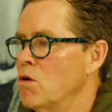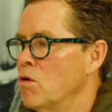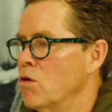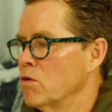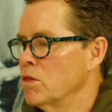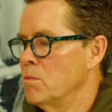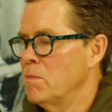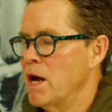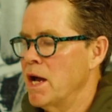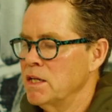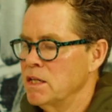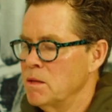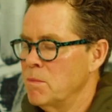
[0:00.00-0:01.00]
or the
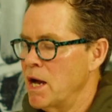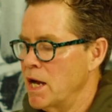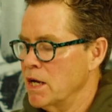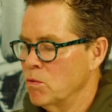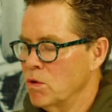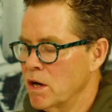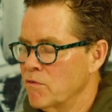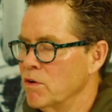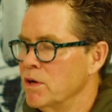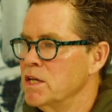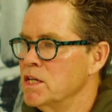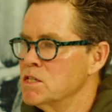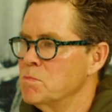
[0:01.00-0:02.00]
mind and the body, whatever it
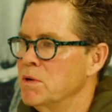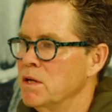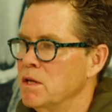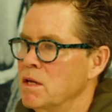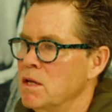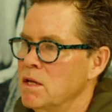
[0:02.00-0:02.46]
is, but